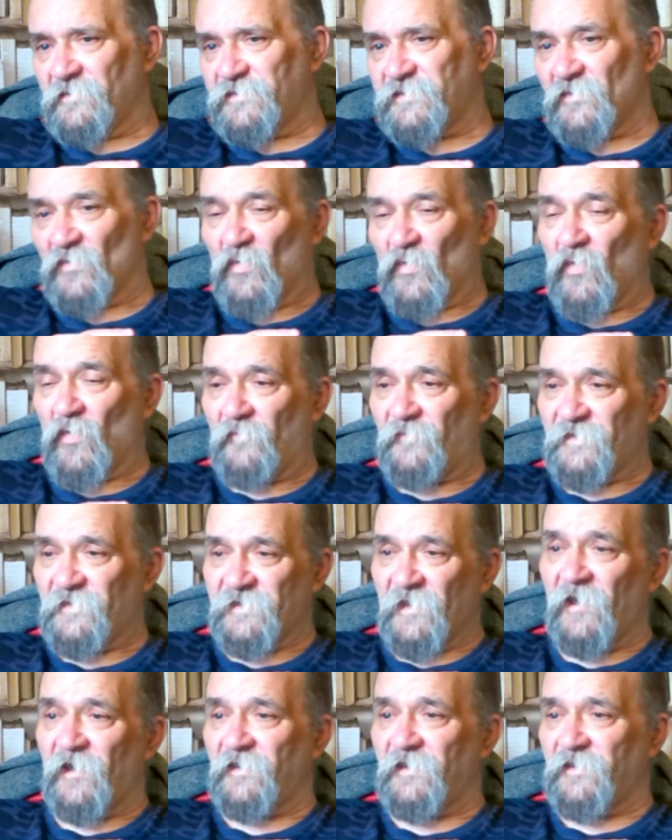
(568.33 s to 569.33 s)
to over
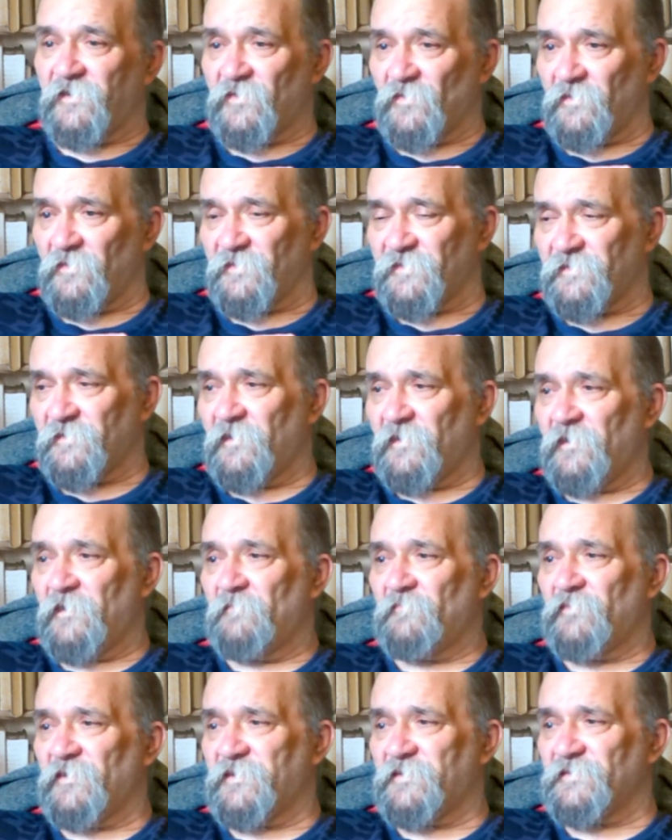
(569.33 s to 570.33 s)
dye colours,
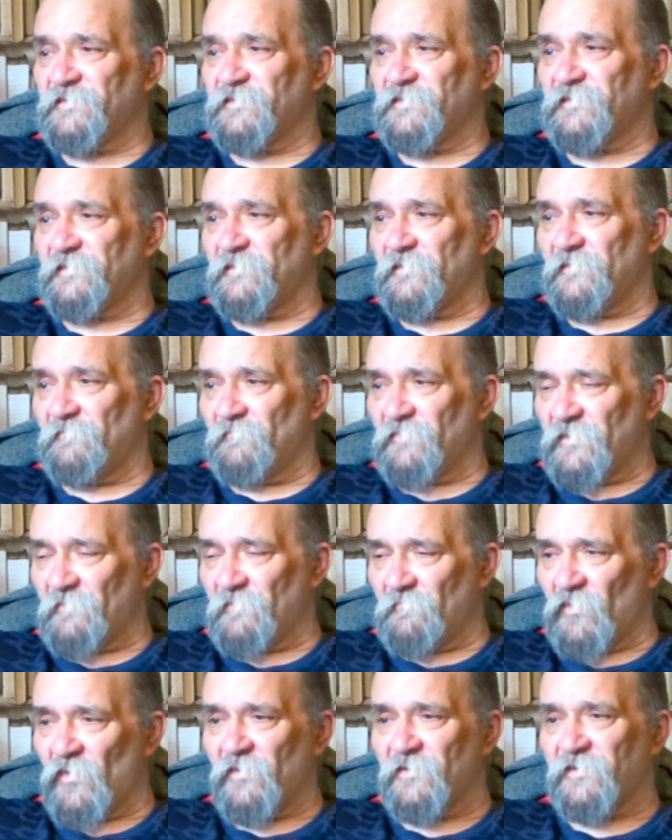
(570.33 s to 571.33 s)
because the
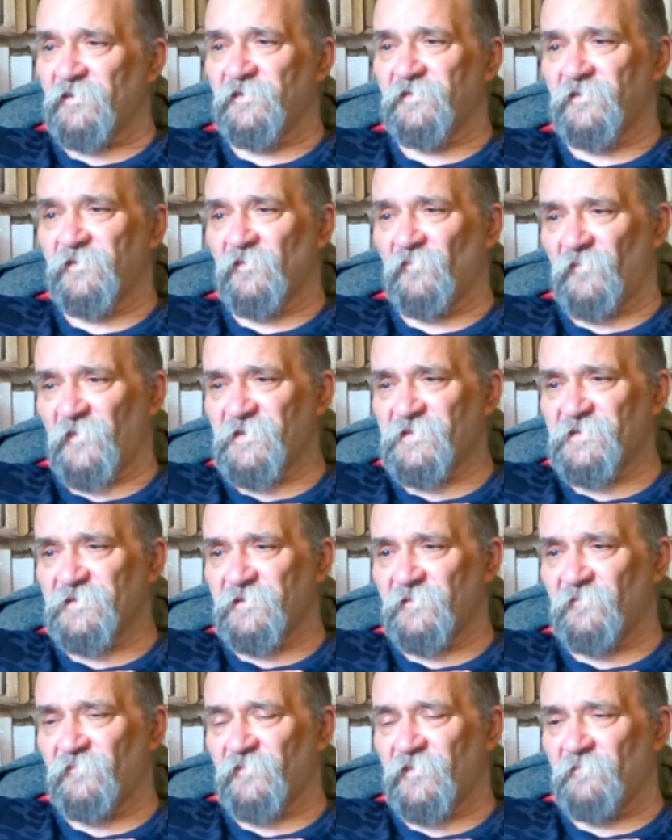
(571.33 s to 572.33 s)
mordant, the
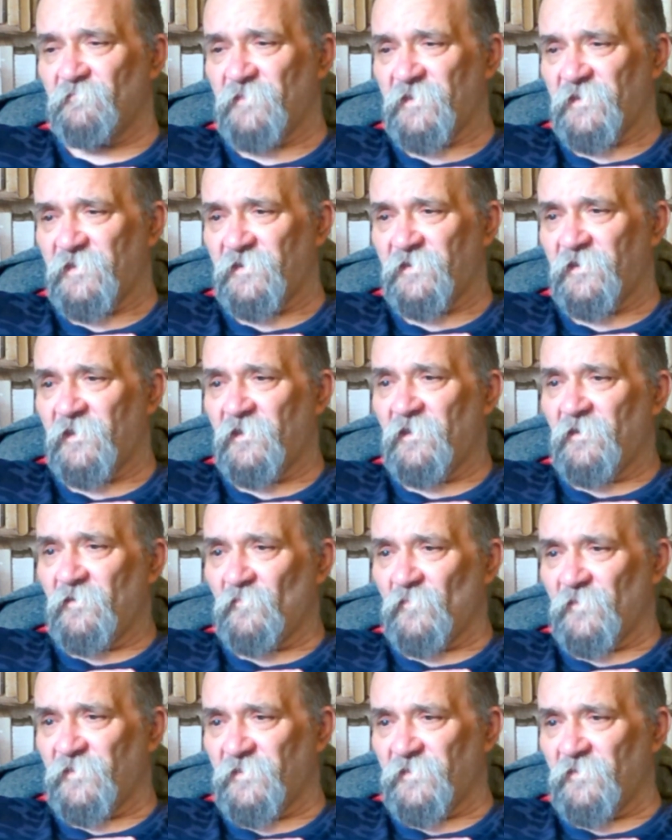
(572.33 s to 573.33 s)
fixative they made
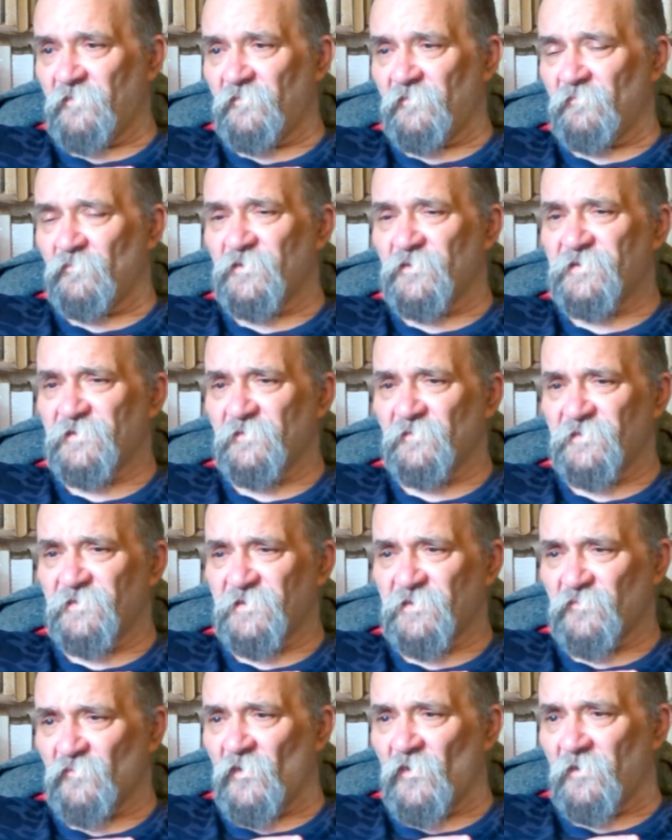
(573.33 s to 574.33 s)
with urine was so
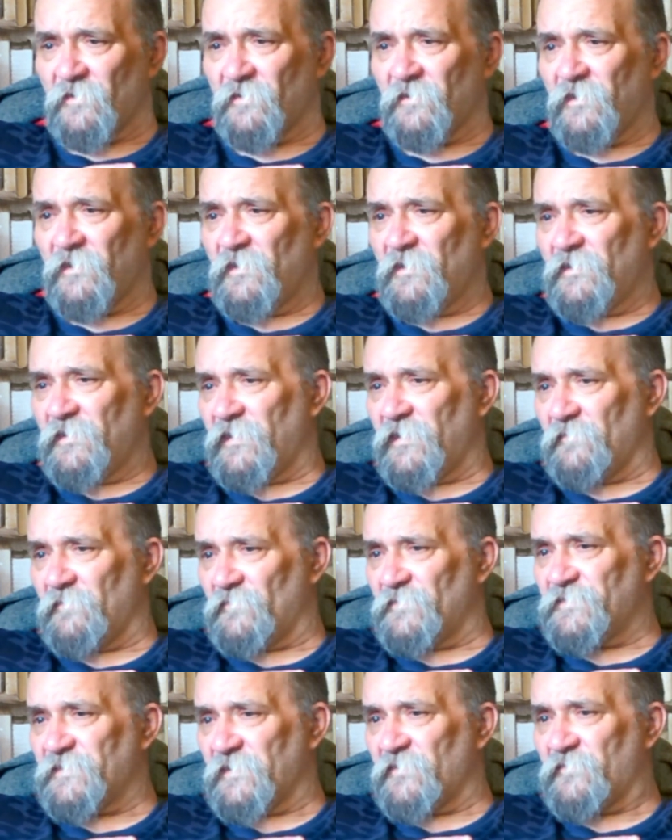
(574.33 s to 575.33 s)
strong. It
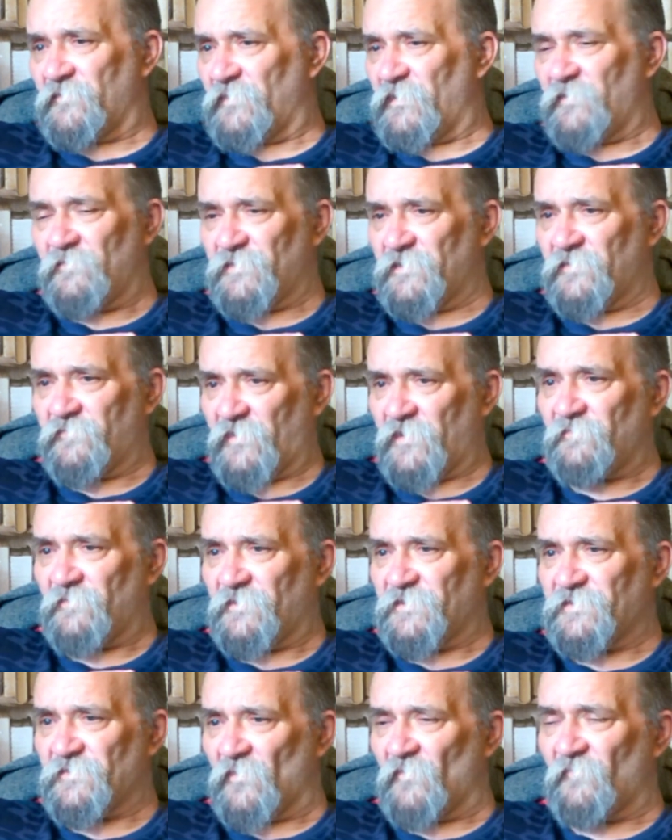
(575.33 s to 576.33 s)
was
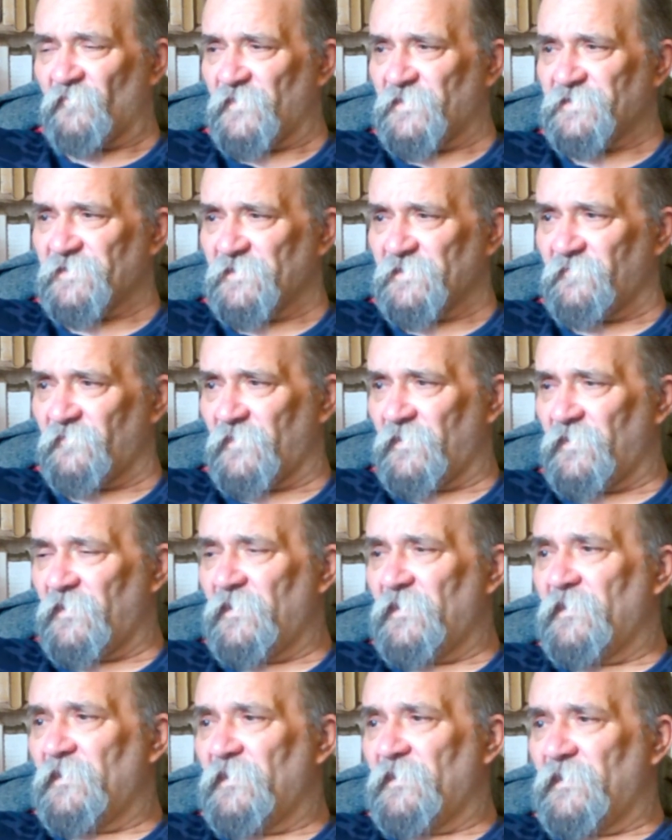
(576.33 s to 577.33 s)
incredibly strong
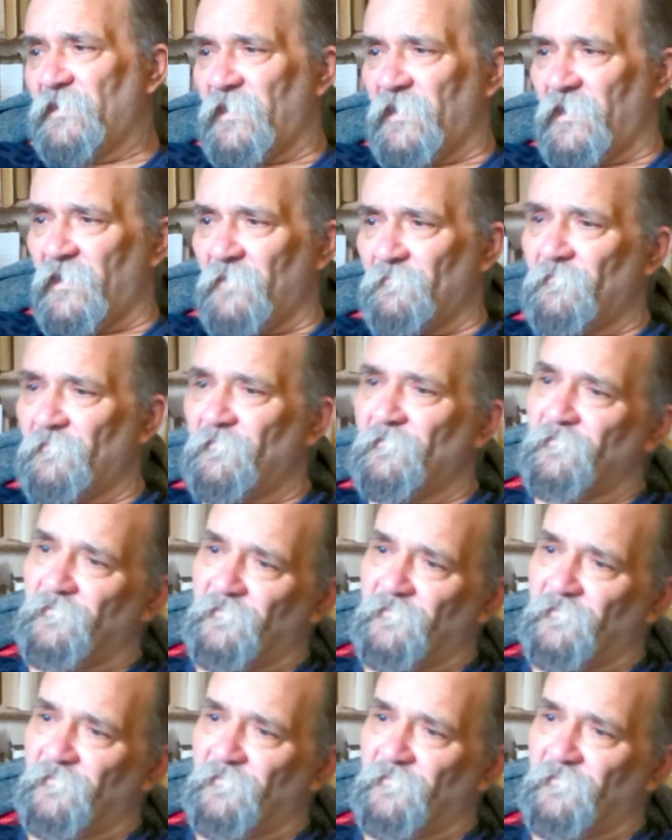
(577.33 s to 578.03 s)
fixative.